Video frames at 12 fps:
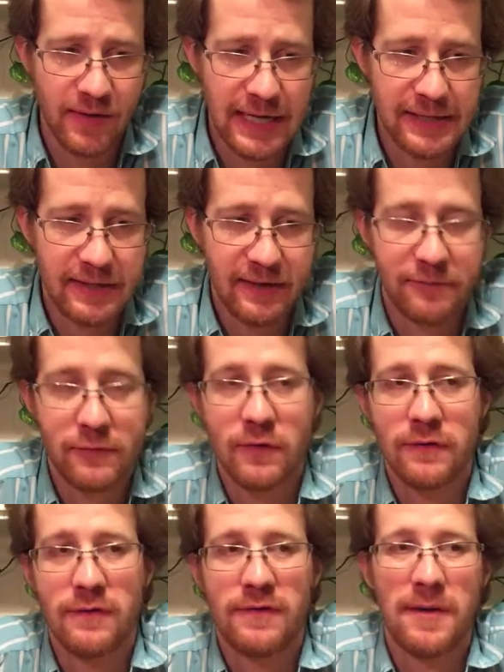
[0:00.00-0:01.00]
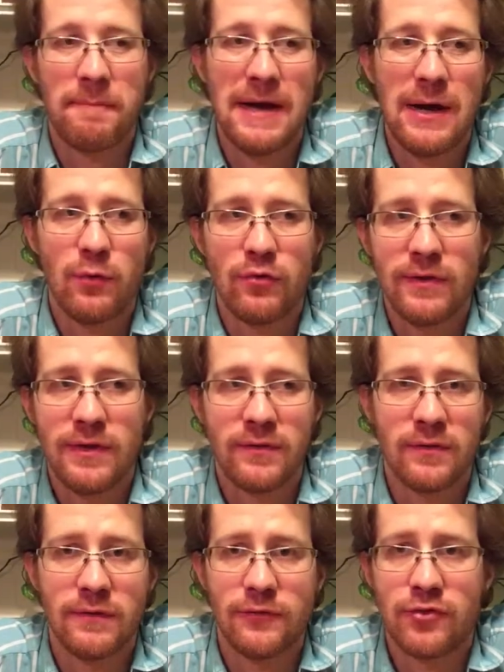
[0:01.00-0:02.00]
then of course there's like powdery
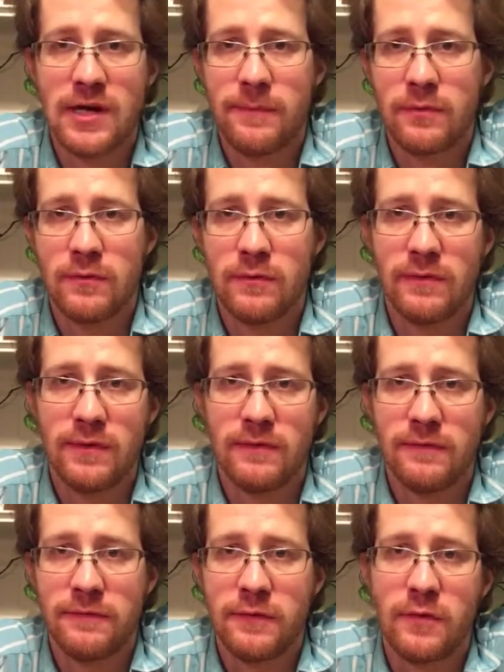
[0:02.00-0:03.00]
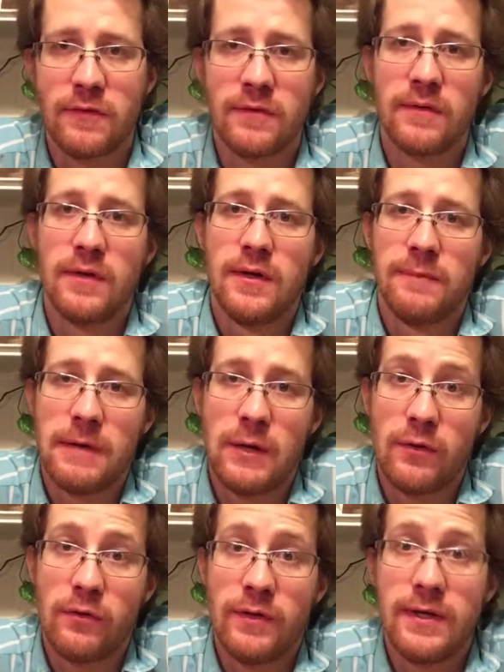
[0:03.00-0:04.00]
sort of tropical fruits,
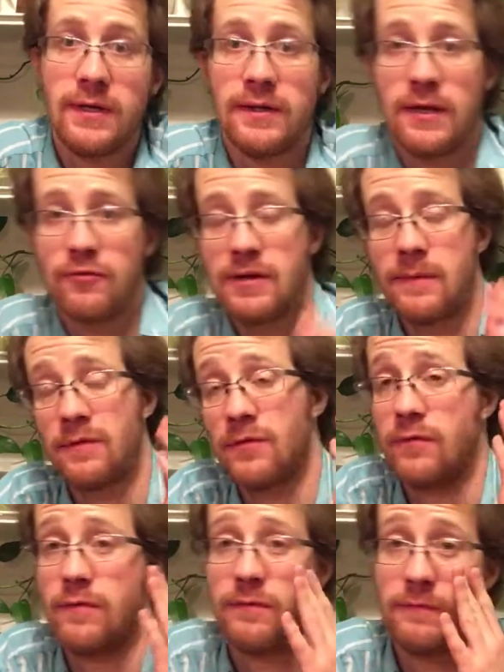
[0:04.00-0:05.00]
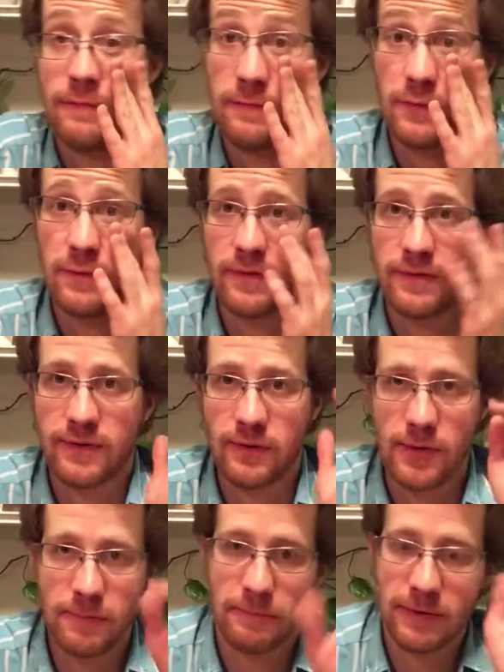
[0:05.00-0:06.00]
powdery and like tropical fruit
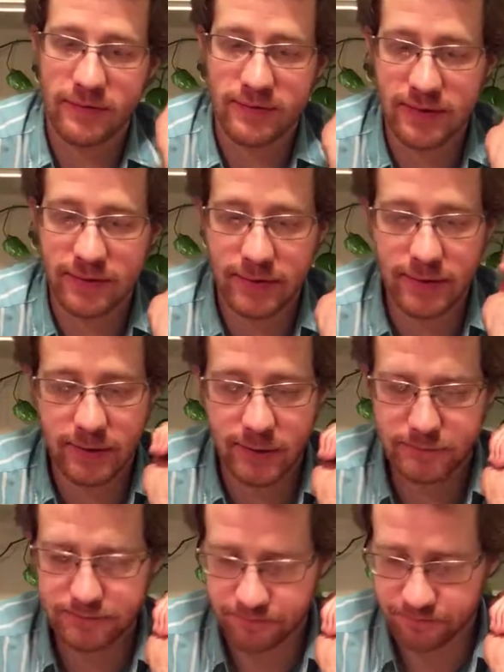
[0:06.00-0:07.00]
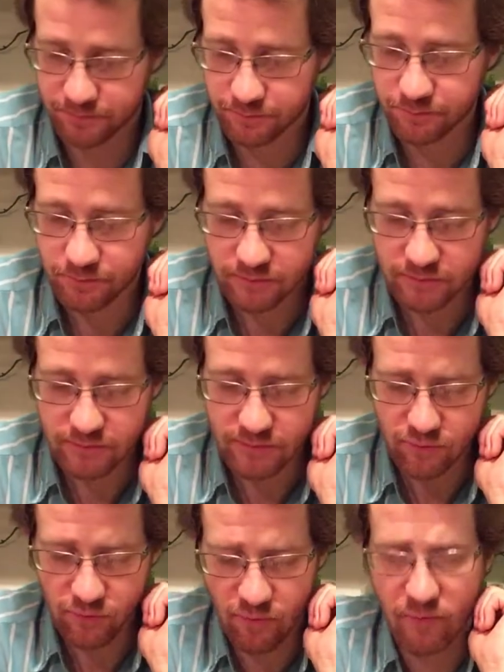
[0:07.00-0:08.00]
syrup mixed in there.
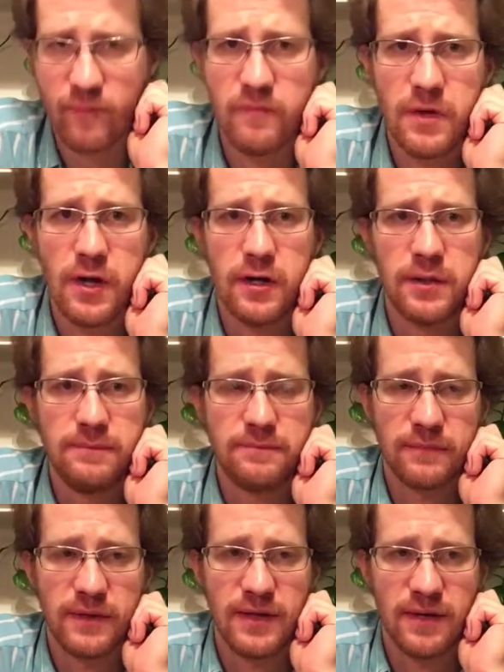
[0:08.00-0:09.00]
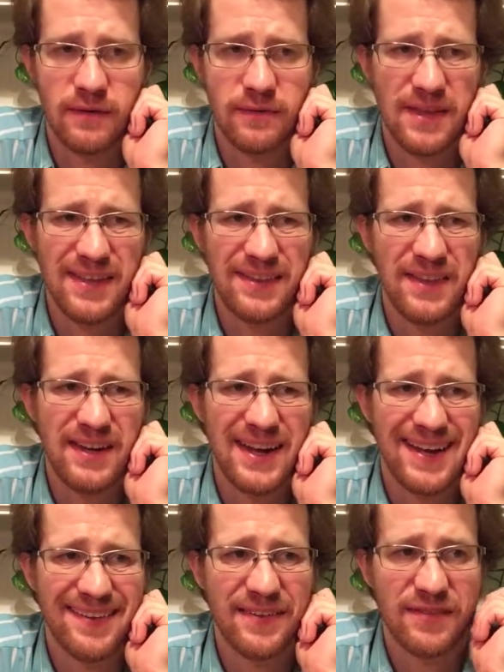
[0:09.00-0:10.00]
I guess
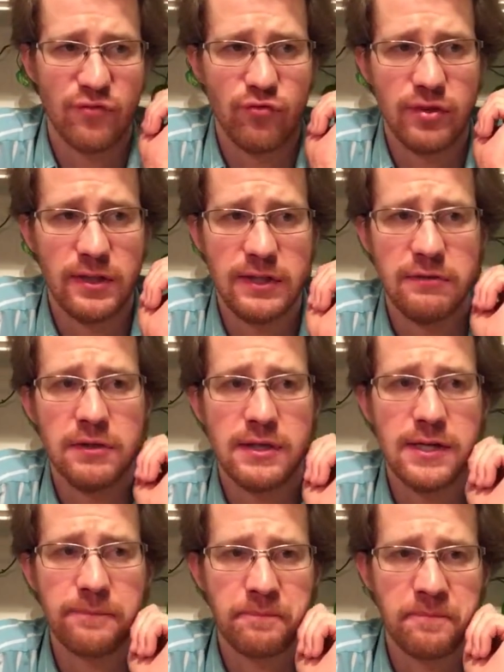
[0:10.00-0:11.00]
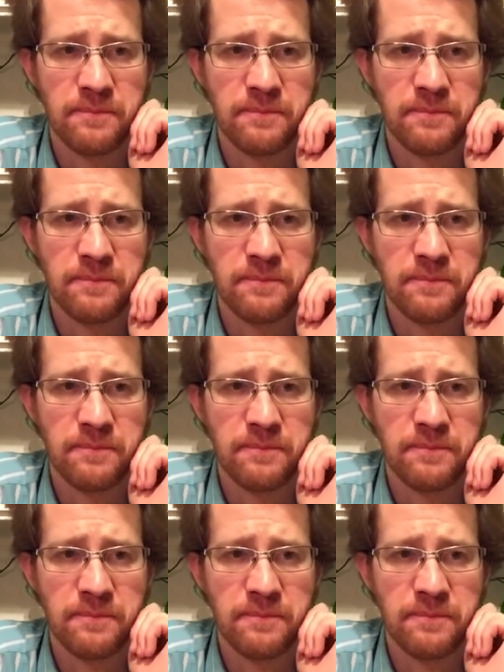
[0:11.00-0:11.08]
there's a really, really